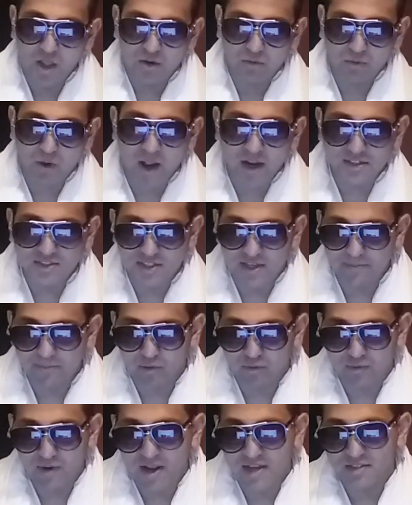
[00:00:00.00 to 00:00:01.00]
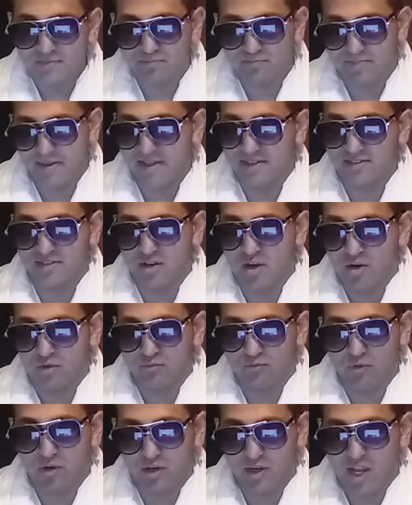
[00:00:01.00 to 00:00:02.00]
Roxanne Perez picks
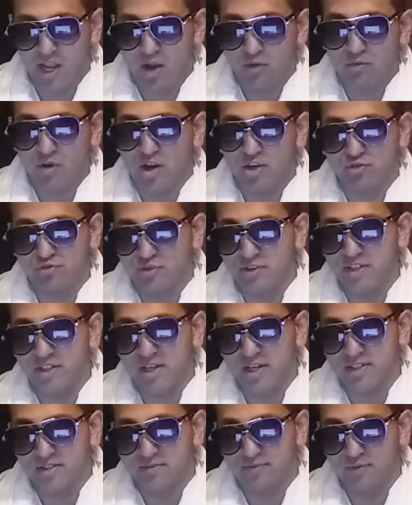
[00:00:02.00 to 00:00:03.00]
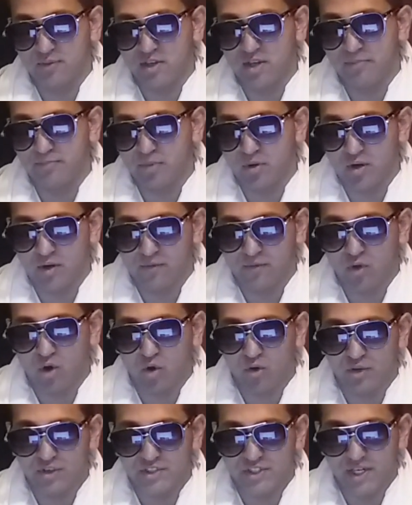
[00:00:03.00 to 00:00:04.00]
Raquel Rodriguez for the opponent of
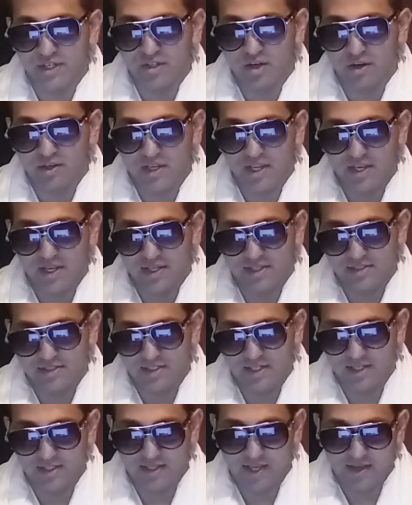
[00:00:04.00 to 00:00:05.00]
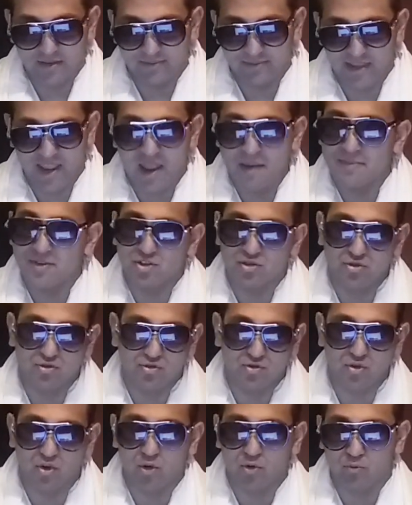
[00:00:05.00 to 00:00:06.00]
Cora Jade on NXT. And then Damage
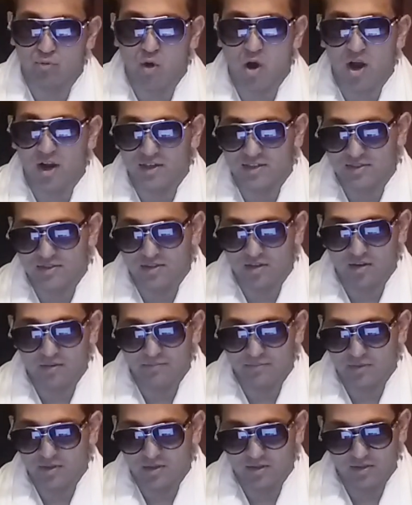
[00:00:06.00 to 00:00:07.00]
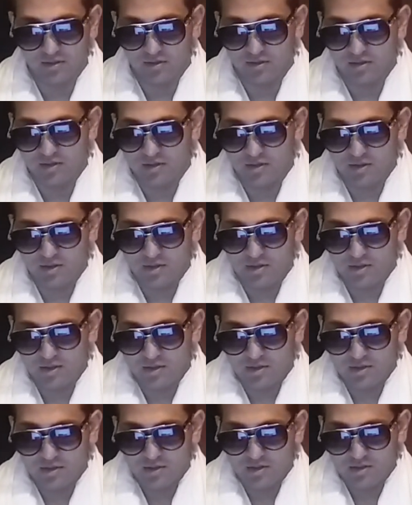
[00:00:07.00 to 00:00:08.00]
Control walks up.
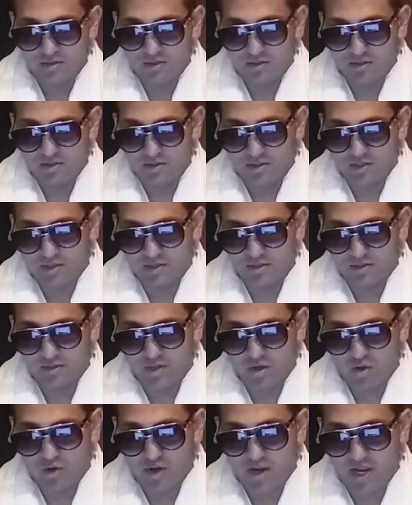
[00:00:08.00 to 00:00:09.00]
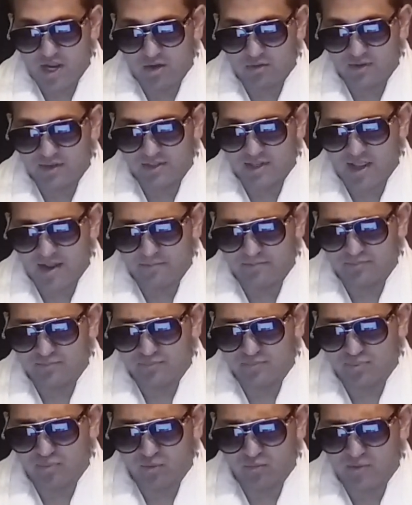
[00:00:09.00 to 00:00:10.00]
And they're angry that
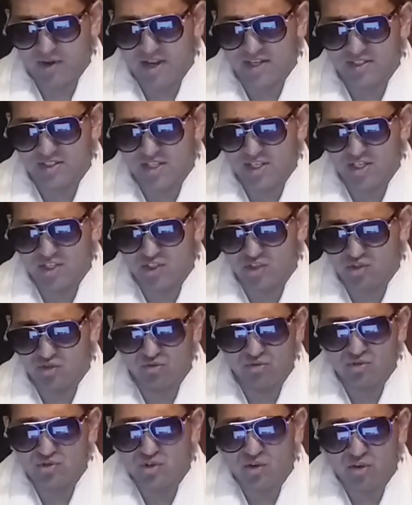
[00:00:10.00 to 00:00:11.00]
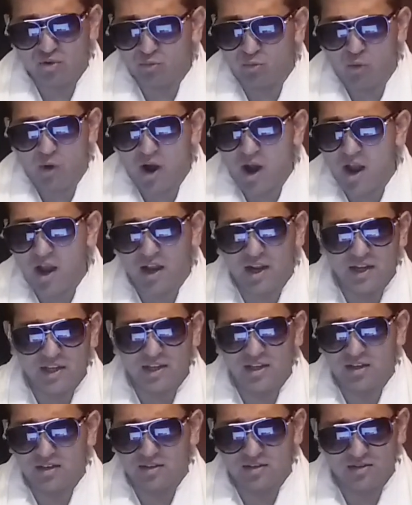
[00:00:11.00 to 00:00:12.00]
Perez didn't choose her.
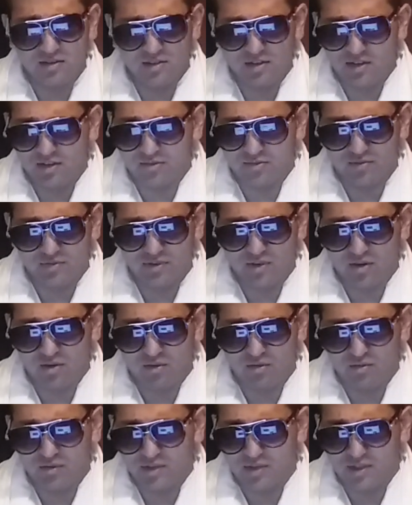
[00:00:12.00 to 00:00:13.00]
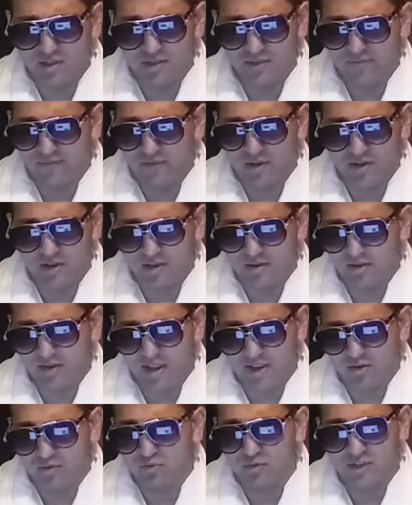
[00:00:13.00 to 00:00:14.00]
Why? I don't know. And then, fucking,
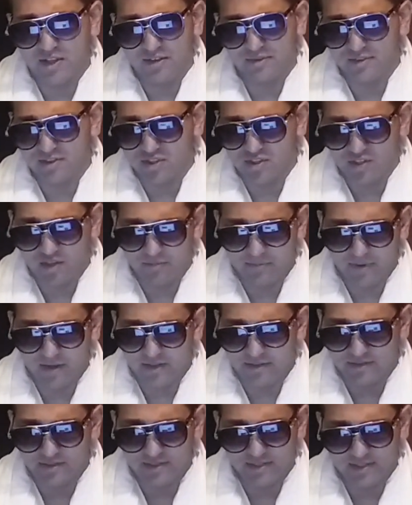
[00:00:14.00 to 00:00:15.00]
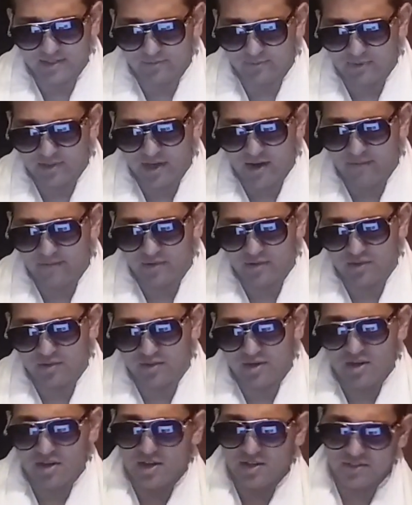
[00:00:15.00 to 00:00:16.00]
like, who gives a shit about this? Whatever.
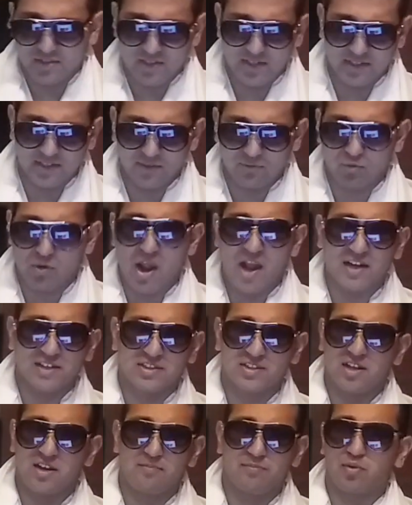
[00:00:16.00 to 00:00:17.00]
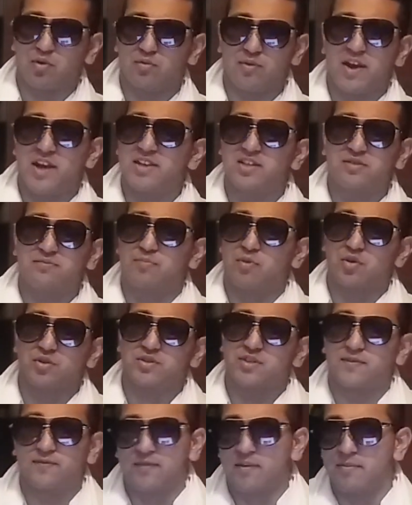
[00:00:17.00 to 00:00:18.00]
So yeah, the Roxanne Perez
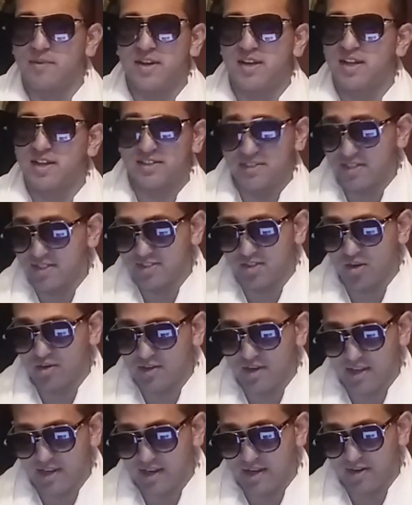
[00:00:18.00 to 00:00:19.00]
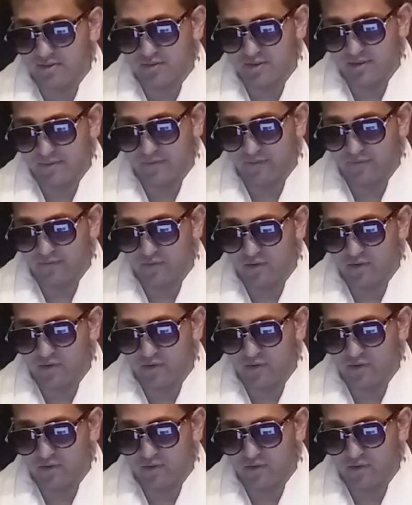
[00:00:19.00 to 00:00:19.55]
person from NXT's on, like, I don't give